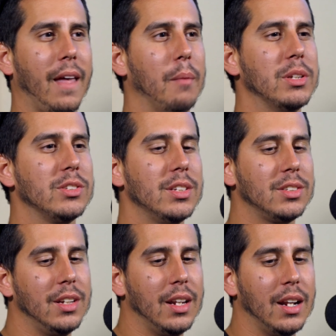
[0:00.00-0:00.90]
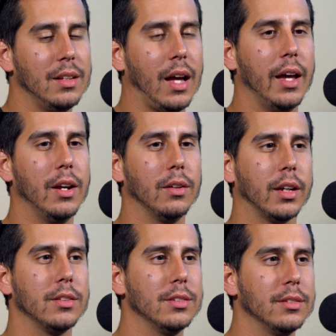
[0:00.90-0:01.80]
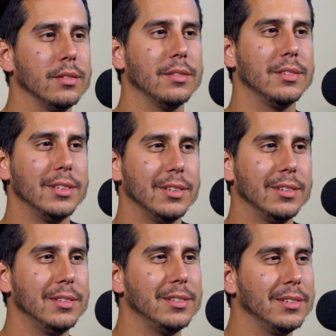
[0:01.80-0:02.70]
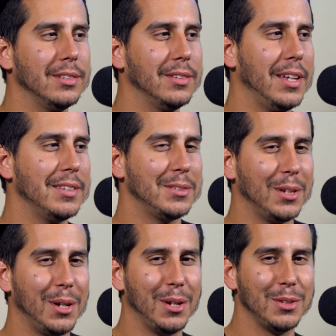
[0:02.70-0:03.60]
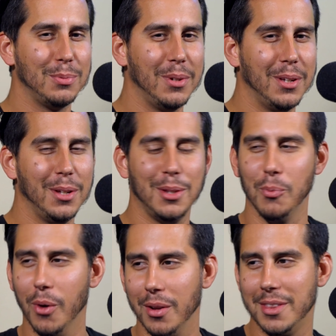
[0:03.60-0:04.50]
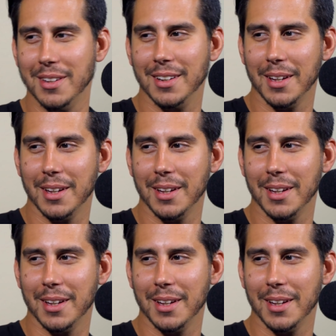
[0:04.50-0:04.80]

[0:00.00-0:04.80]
I'm just listening, and I hear like a dun dun dun. It starts with one thing.